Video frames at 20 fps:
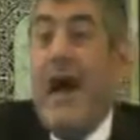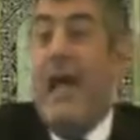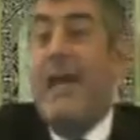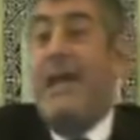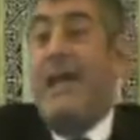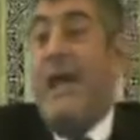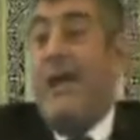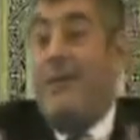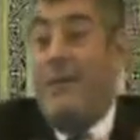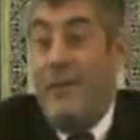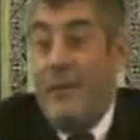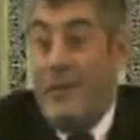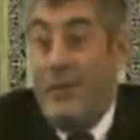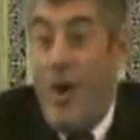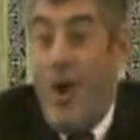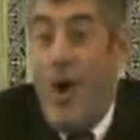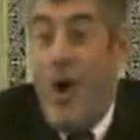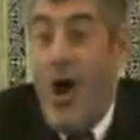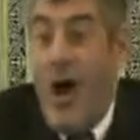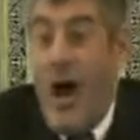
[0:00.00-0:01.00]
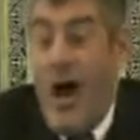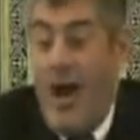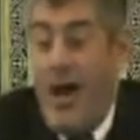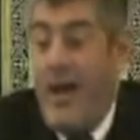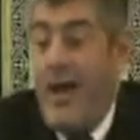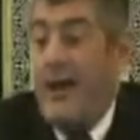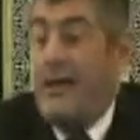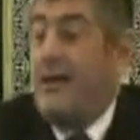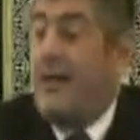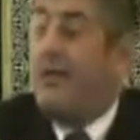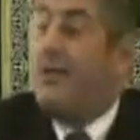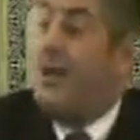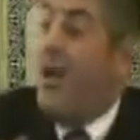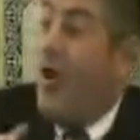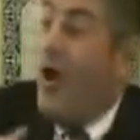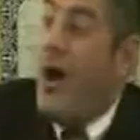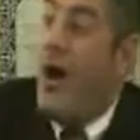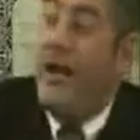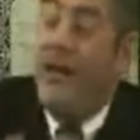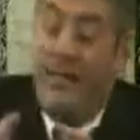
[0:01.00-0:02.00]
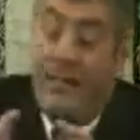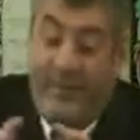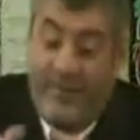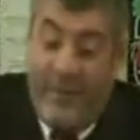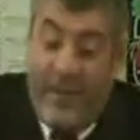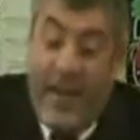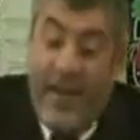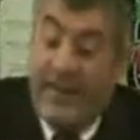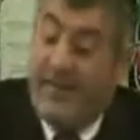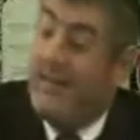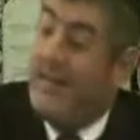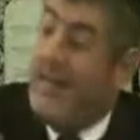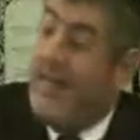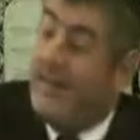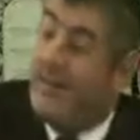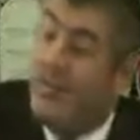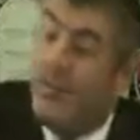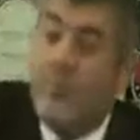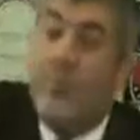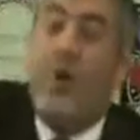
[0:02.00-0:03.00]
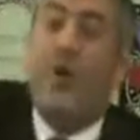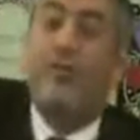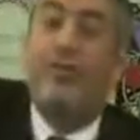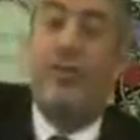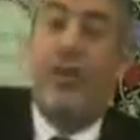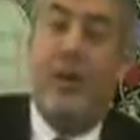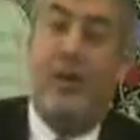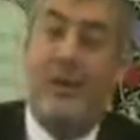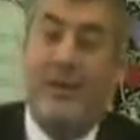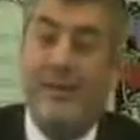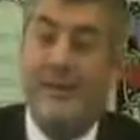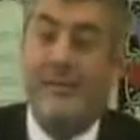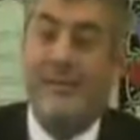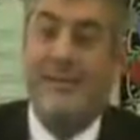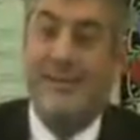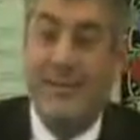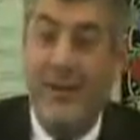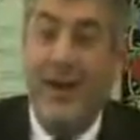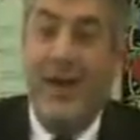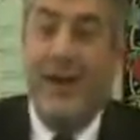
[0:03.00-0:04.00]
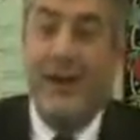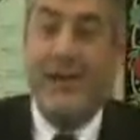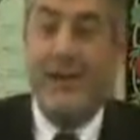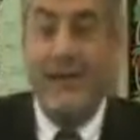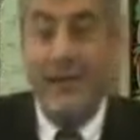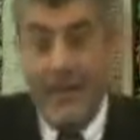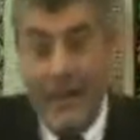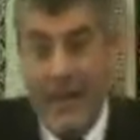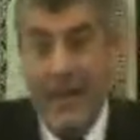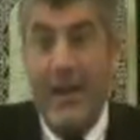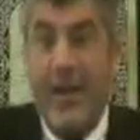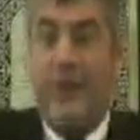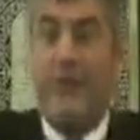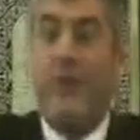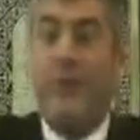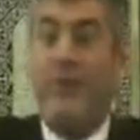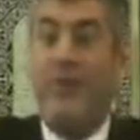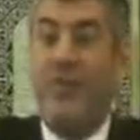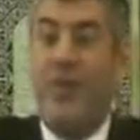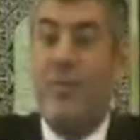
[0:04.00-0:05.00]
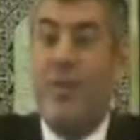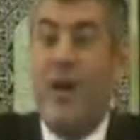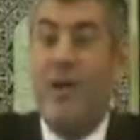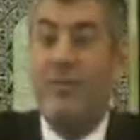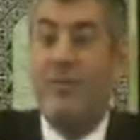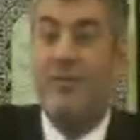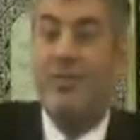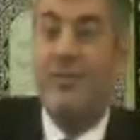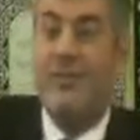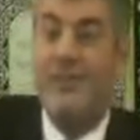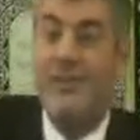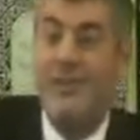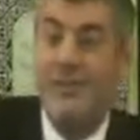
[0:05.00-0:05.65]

I gave the Torah, and the Torah is credited to Moshe. Why? I love him so much.